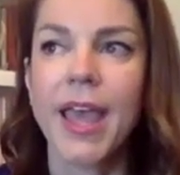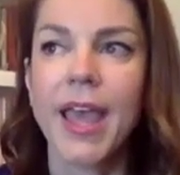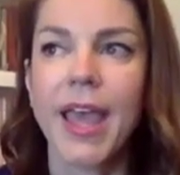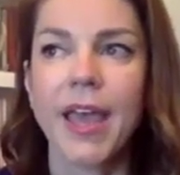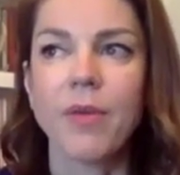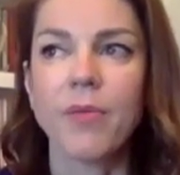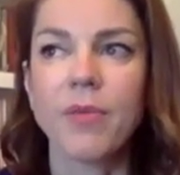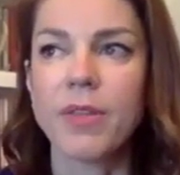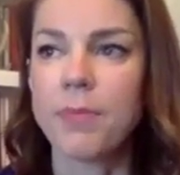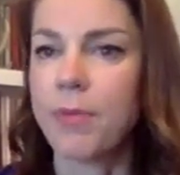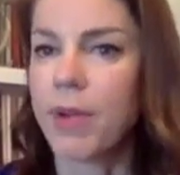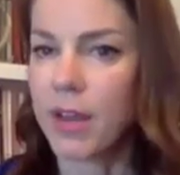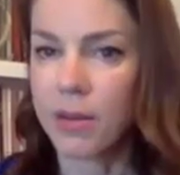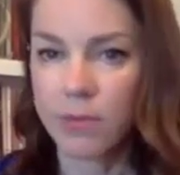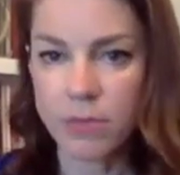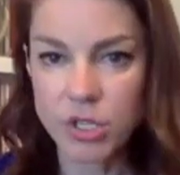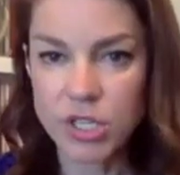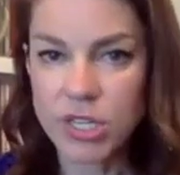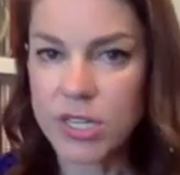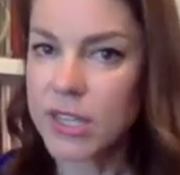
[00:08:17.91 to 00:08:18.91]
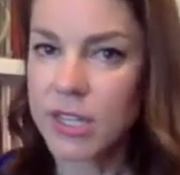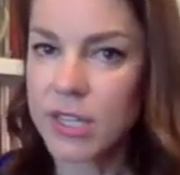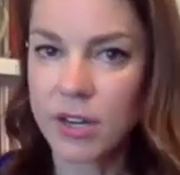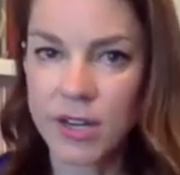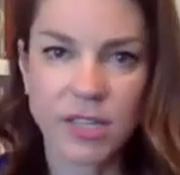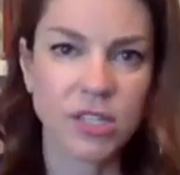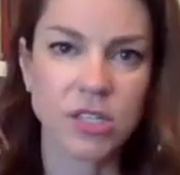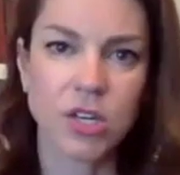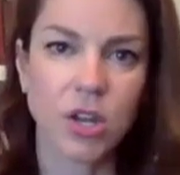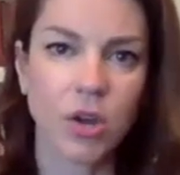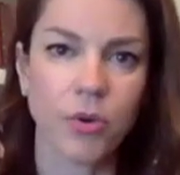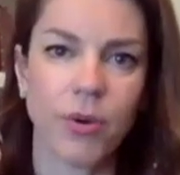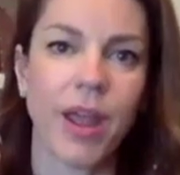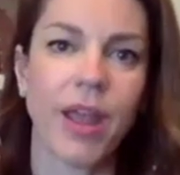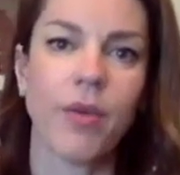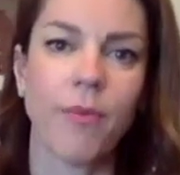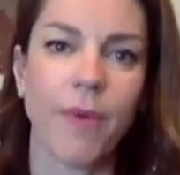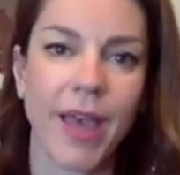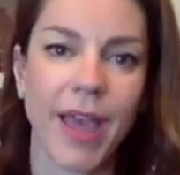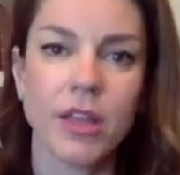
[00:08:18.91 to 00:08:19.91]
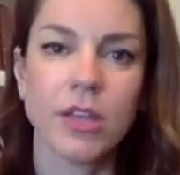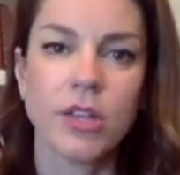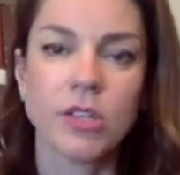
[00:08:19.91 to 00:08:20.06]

And with brain mushing, there is no right way.